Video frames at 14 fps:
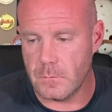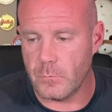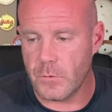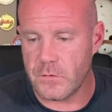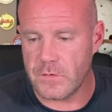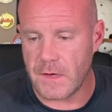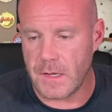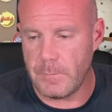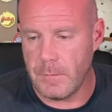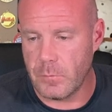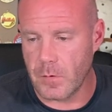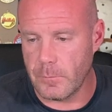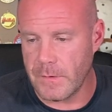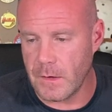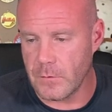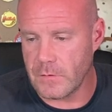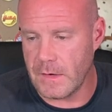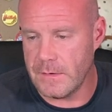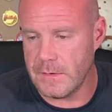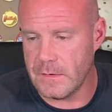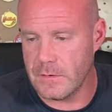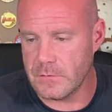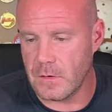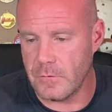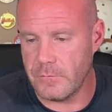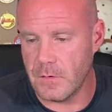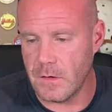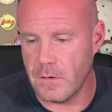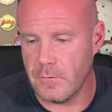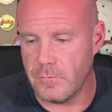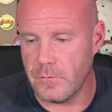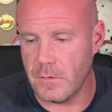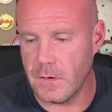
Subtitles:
Wish I had people to bounce ideas off of.